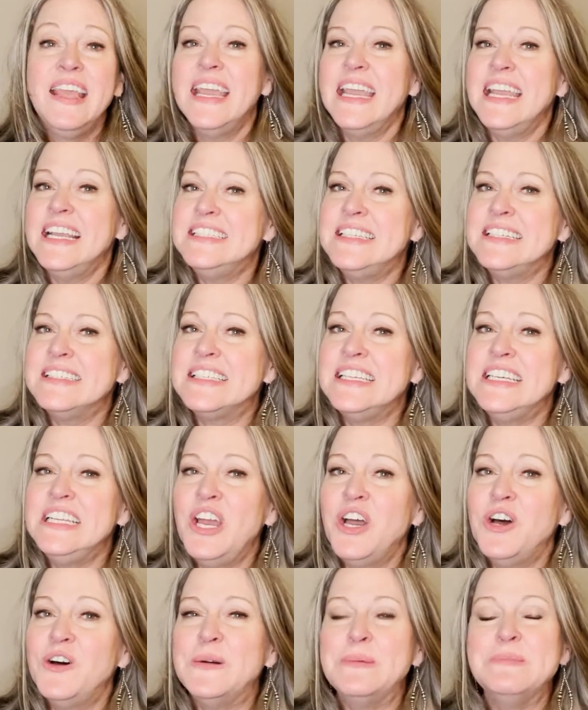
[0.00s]
Existing
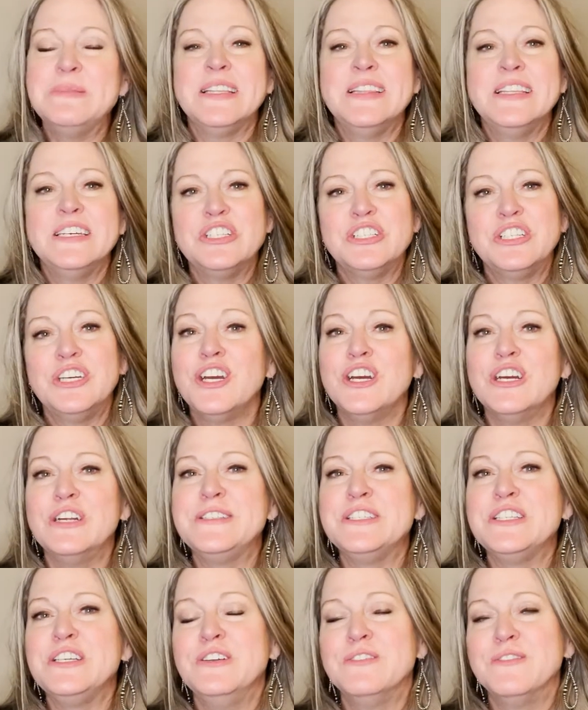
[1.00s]
homes in the
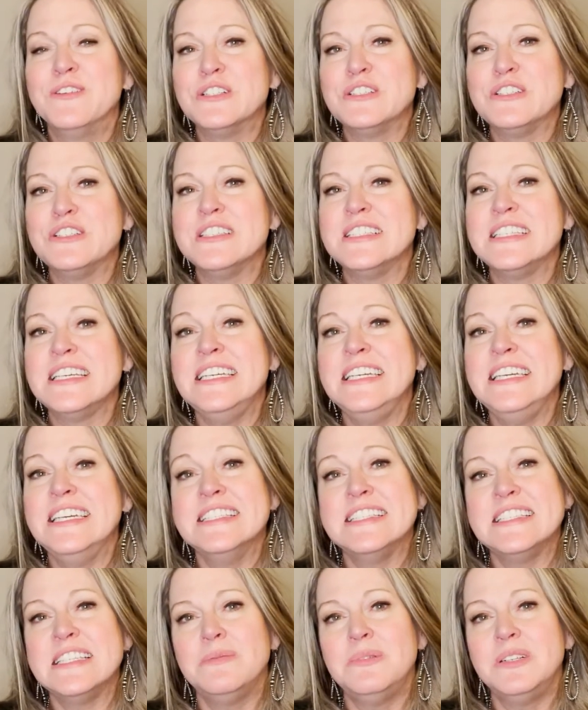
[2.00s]
Schertz, Universal City,
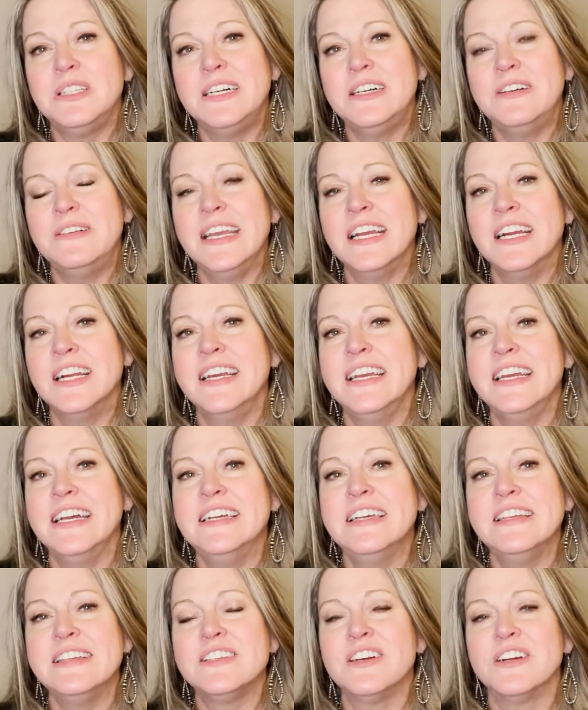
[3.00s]
and Cibolo
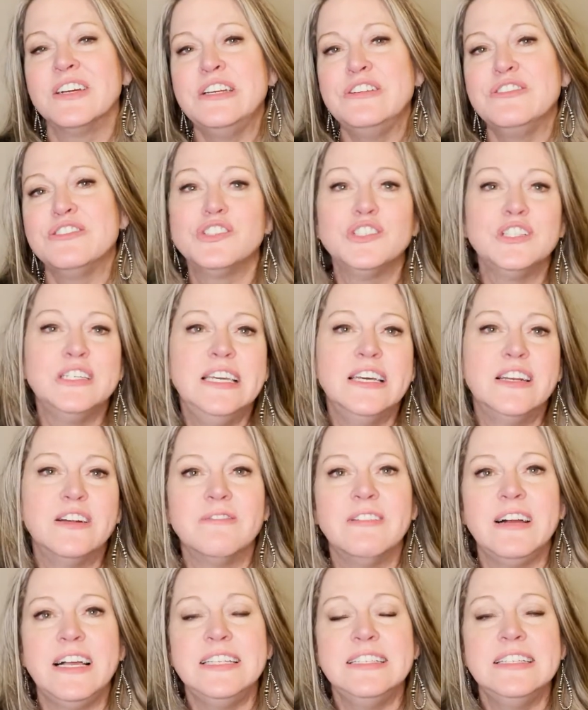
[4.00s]
areas are usually going to
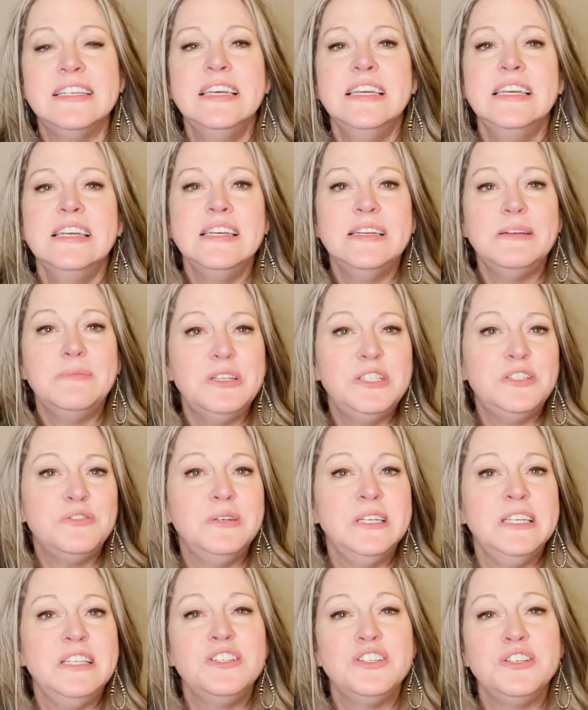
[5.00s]
run
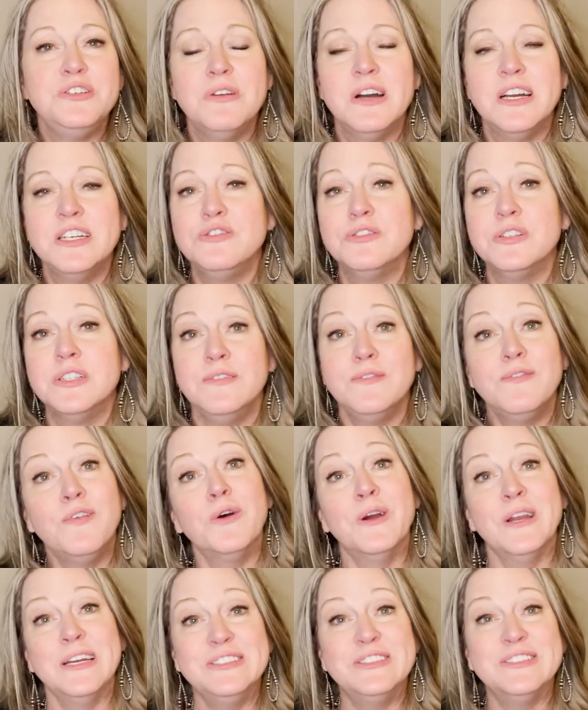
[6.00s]
between $200,000 and
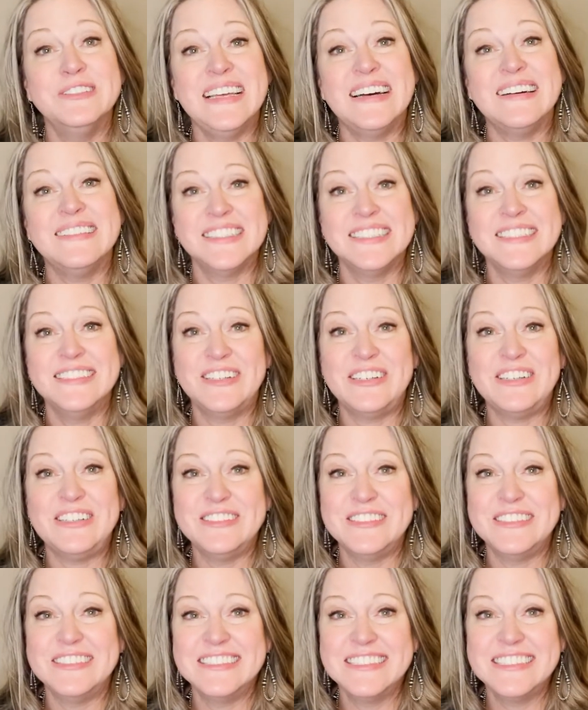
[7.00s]

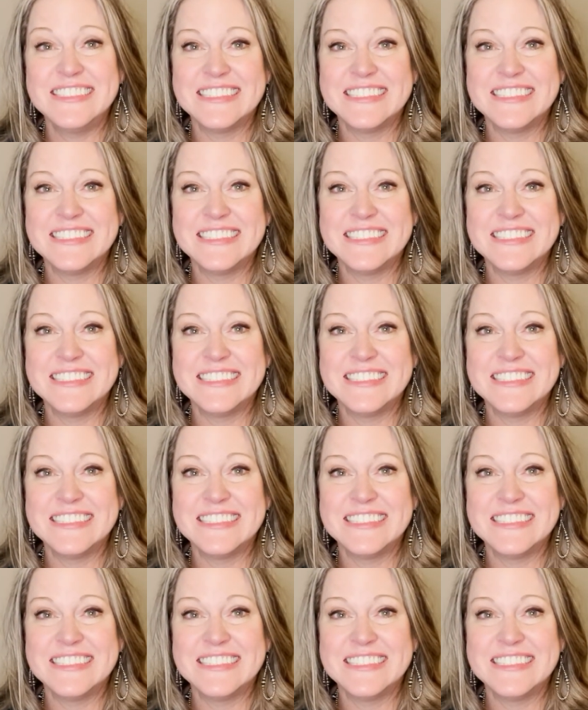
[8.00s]
$400,000.